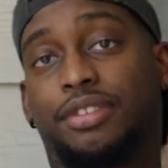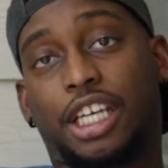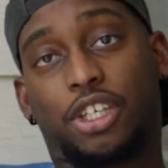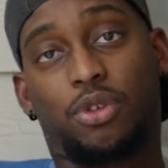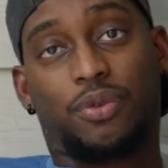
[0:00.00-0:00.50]

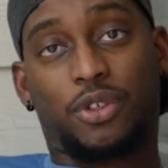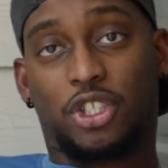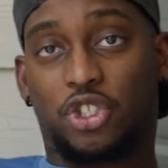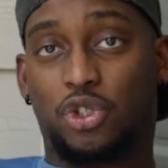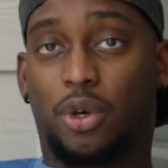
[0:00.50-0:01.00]
Thank you for
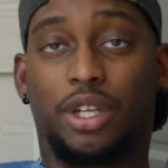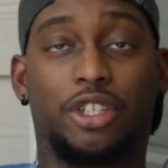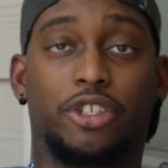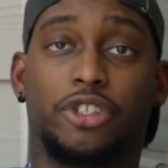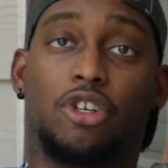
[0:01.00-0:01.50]
just joining
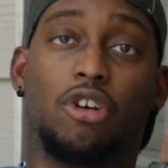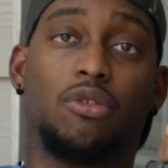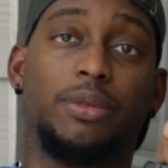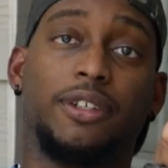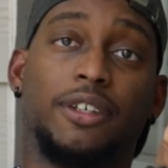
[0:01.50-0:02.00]
just to talk
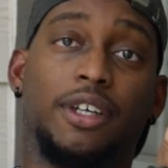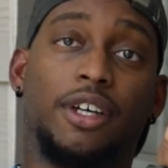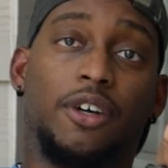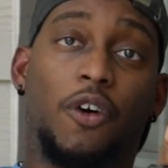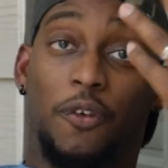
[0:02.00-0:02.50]
with me.
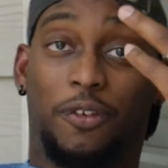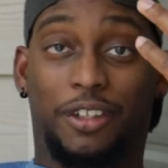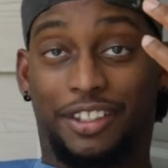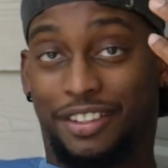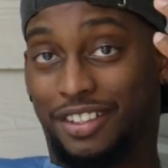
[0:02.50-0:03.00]

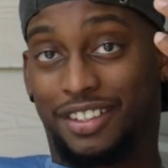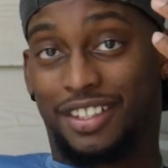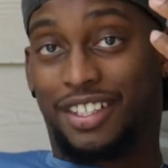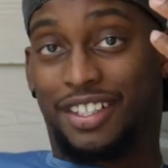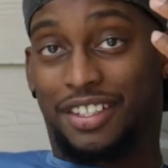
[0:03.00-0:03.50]
Hopefully
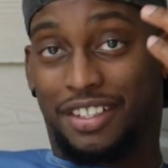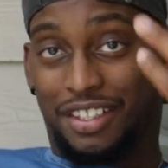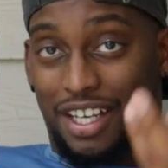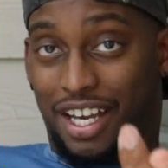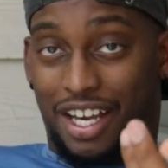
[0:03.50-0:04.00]

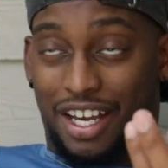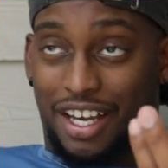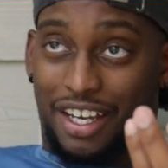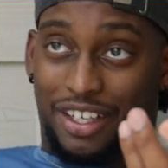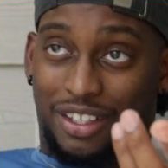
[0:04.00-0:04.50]

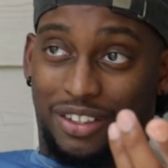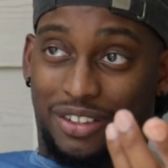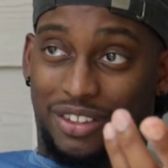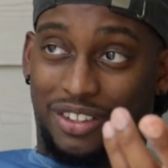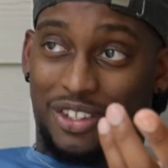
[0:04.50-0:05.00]
I
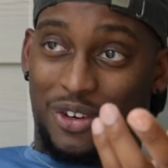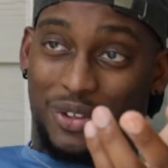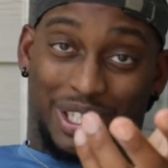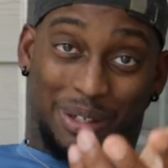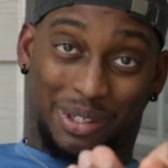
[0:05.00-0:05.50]

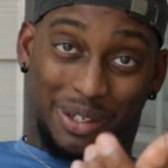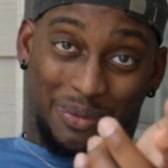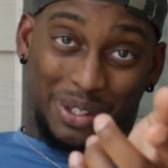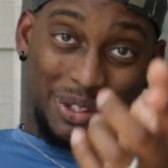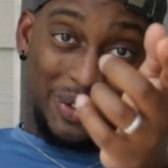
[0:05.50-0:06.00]
don't get upset
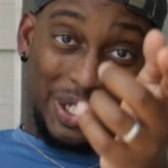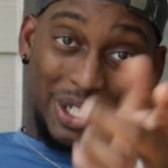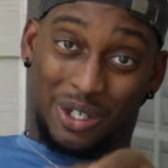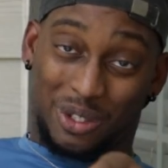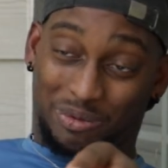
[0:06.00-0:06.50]
with this
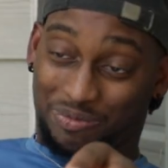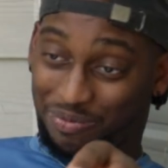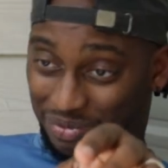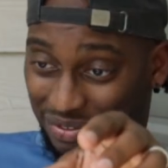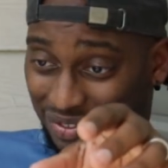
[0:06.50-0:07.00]
video
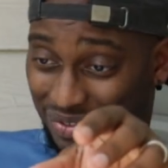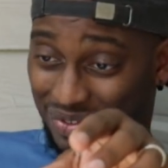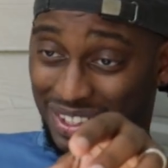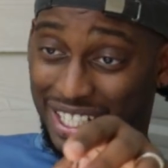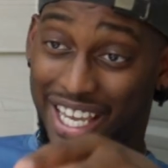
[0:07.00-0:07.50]

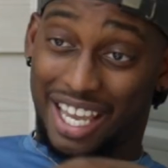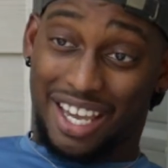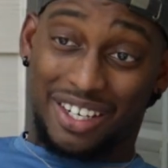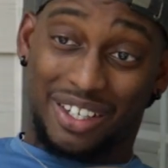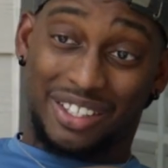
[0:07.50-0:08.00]

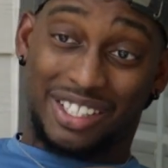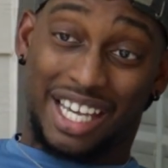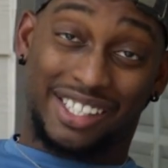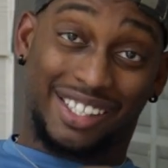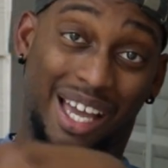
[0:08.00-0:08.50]
and
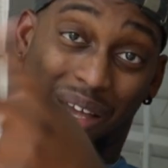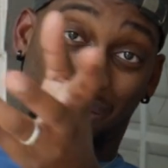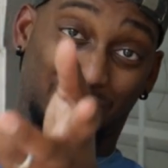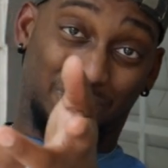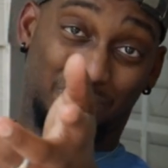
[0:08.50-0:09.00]
decide to not
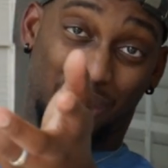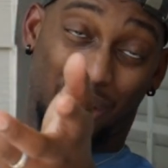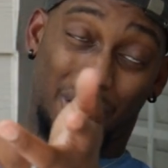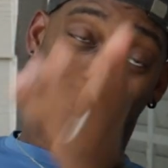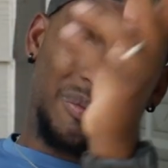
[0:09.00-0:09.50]

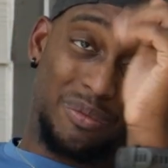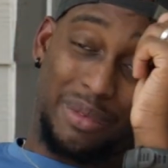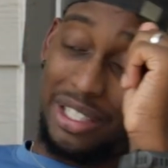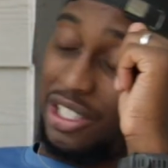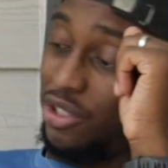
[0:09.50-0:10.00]

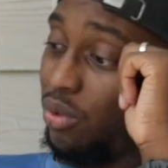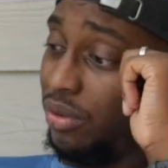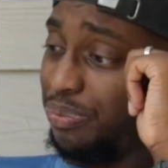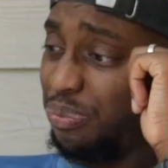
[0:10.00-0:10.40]
make this one.